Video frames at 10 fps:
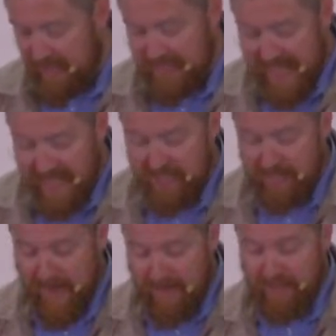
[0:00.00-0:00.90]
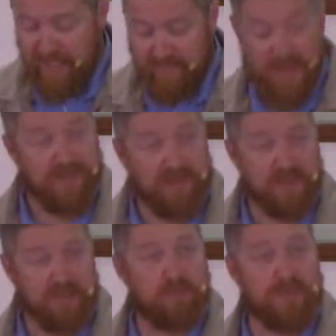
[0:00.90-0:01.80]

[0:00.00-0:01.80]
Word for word: attacks on marriage have nothing to do with